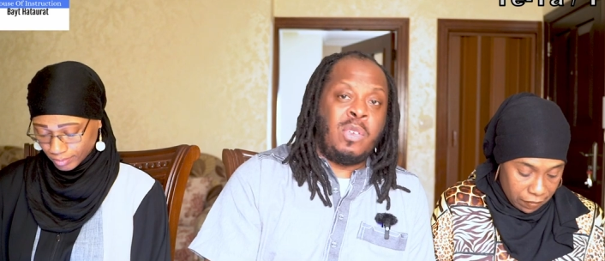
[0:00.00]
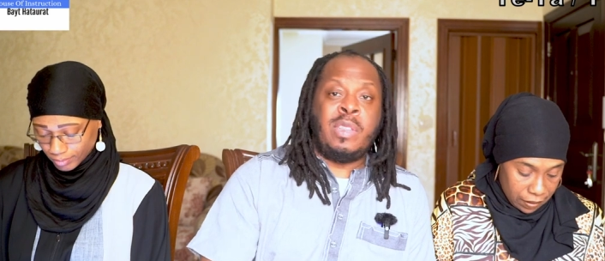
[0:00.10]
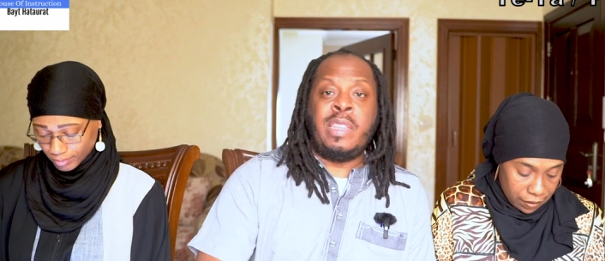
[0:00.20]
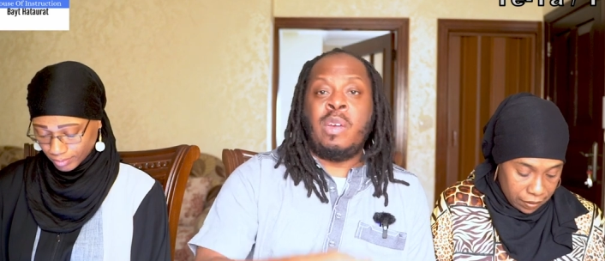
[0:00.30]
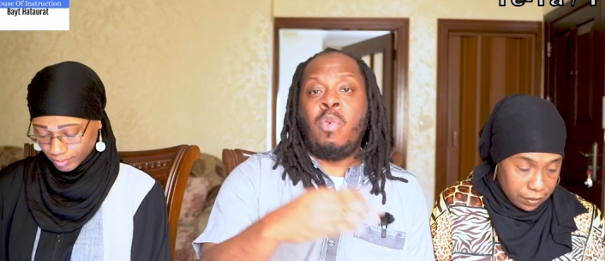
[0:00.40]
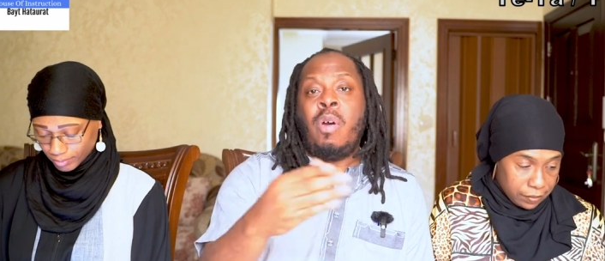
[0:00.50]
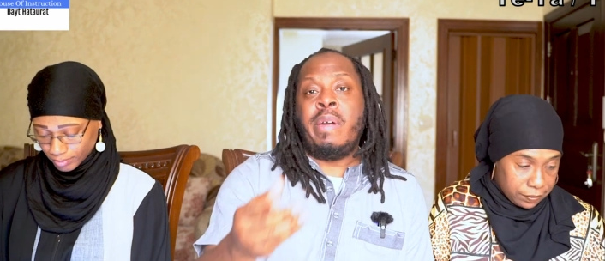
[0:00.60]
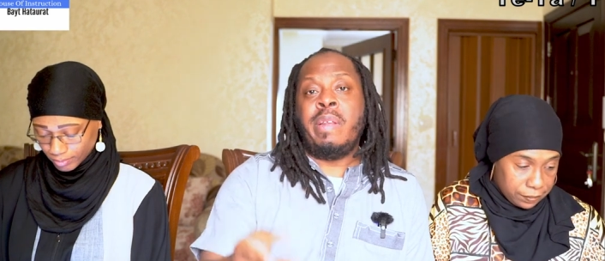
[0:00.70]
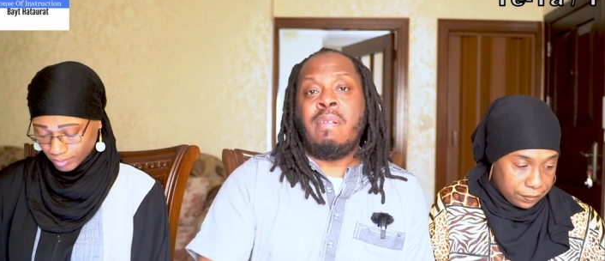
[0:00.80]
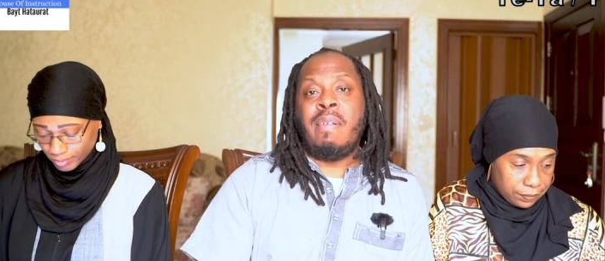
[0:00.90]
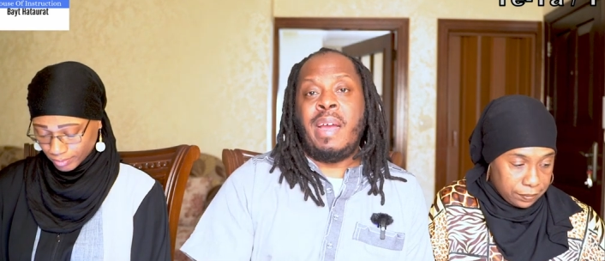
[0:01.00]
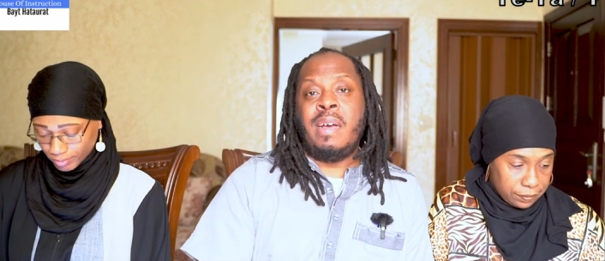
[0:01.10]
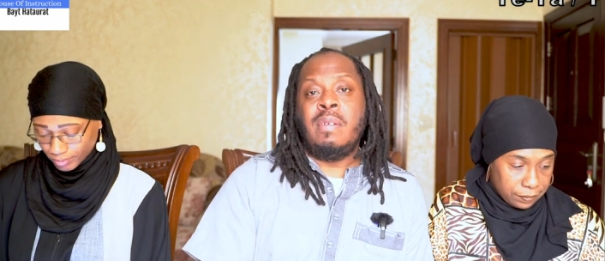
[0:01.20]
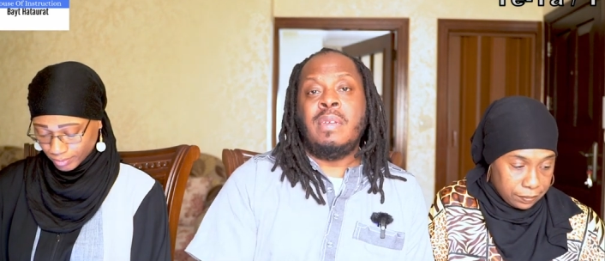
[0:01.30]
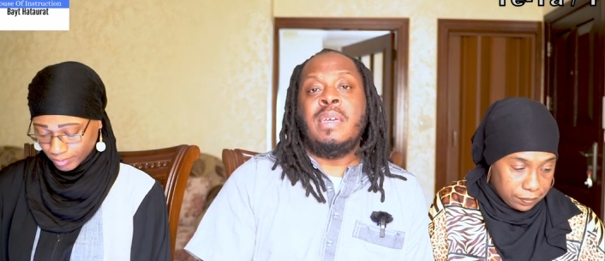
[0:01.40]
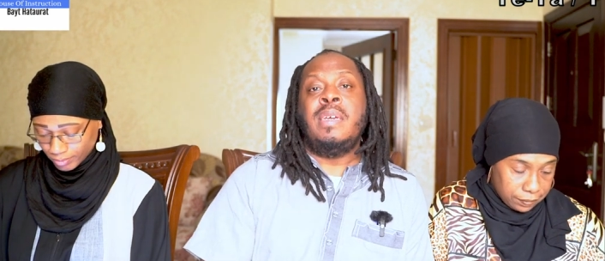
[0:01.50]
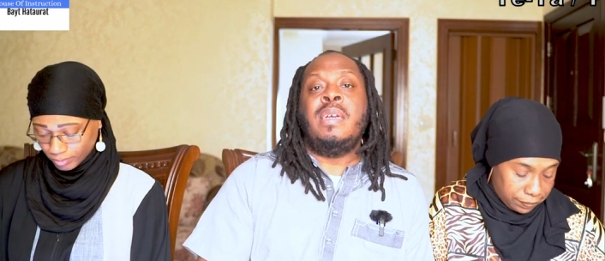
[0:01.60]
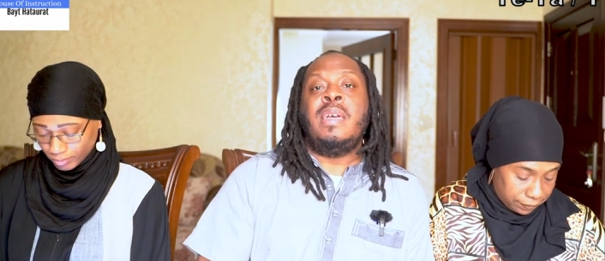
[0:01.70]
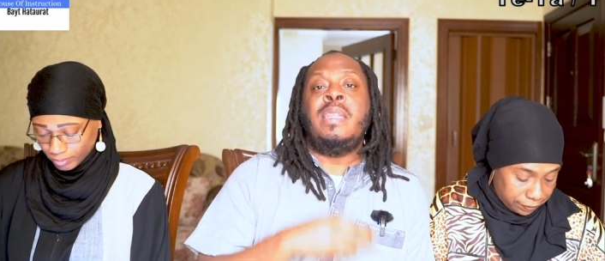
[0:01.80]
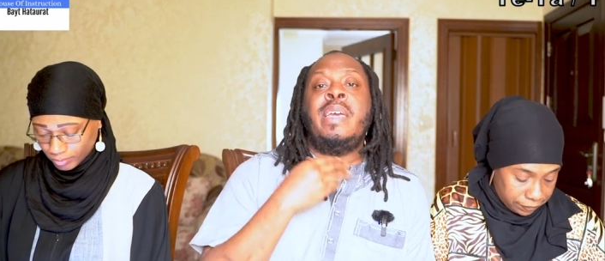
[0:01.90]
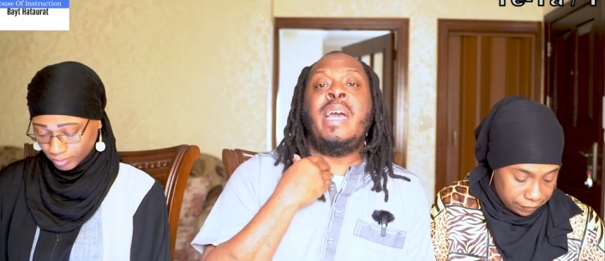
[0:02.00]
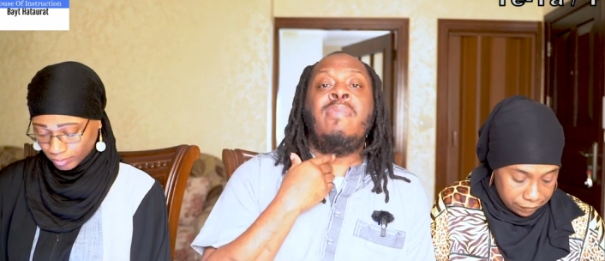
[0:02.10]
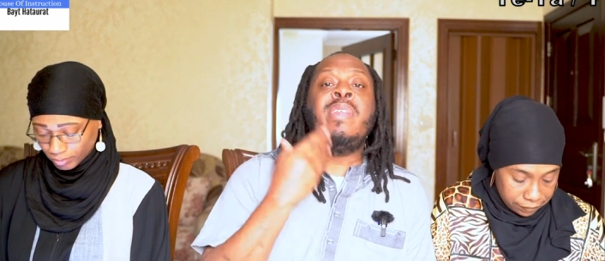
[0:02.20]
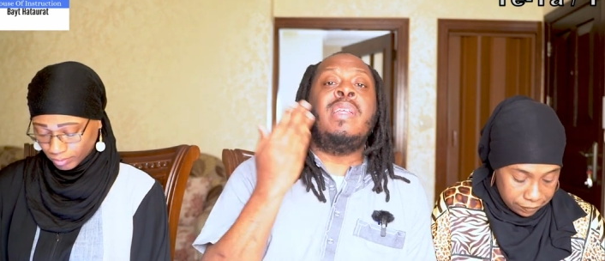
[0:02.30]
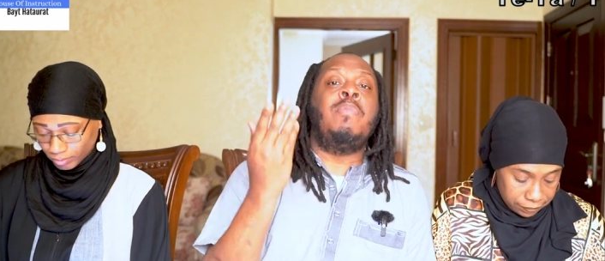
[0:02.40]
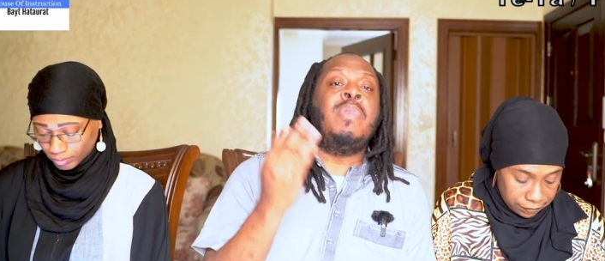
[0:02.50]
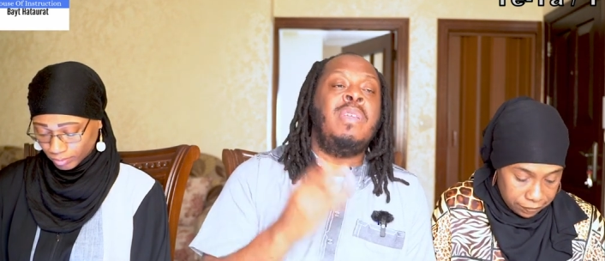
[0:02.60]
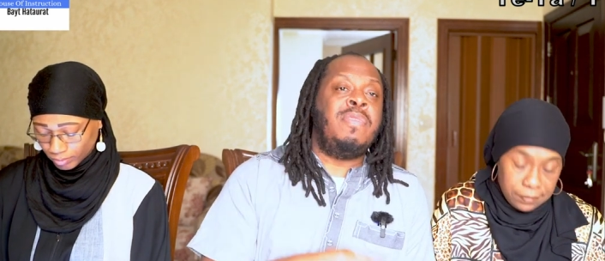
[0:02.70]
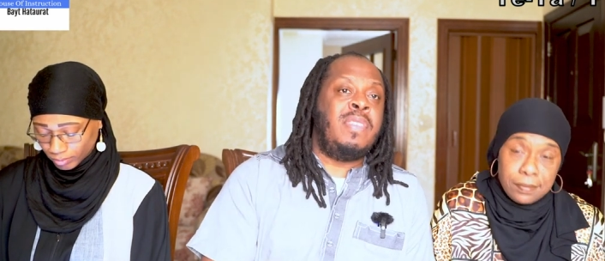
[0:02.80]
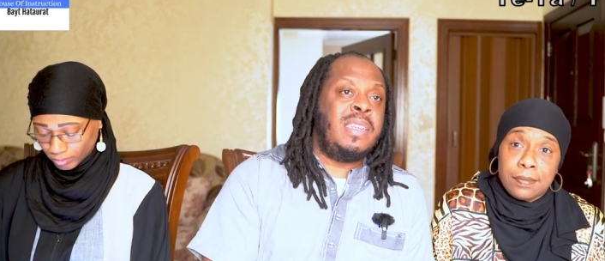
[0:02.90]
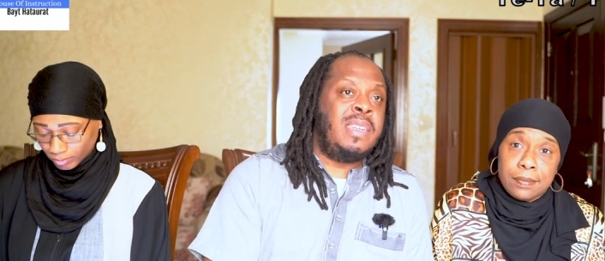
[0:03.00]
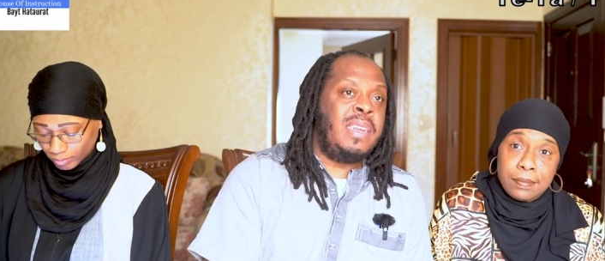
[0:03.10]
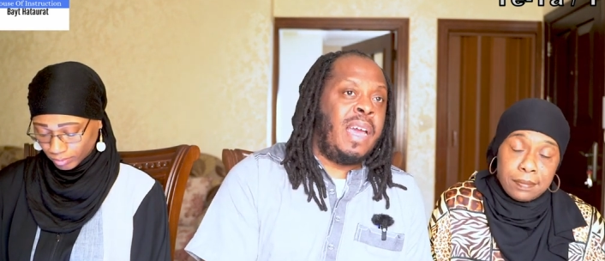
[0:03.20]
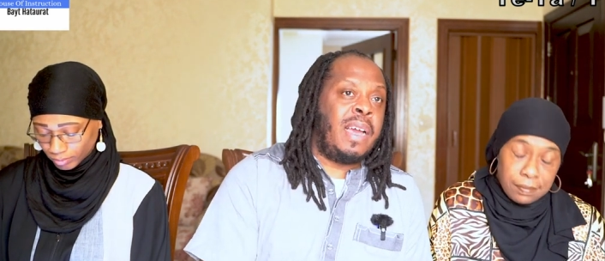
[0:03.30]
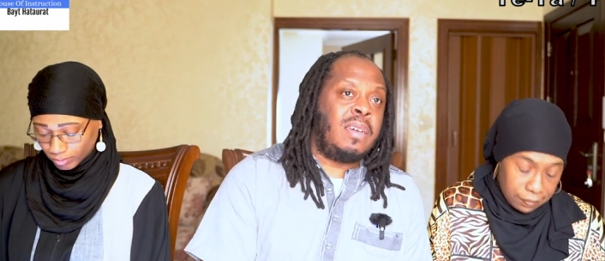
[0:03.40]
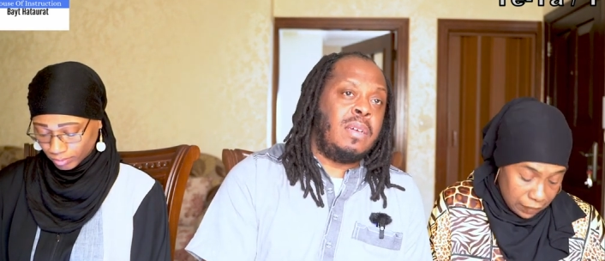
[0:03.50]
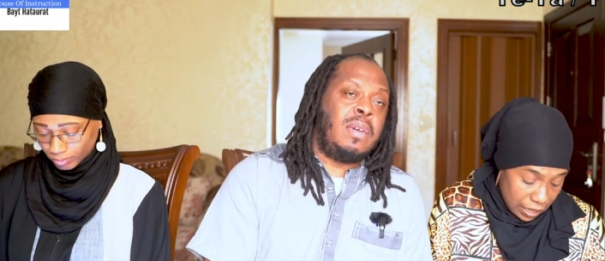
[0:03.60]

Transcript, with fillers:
Speaker 1: So you, they're walking around and they have an uplifted neck.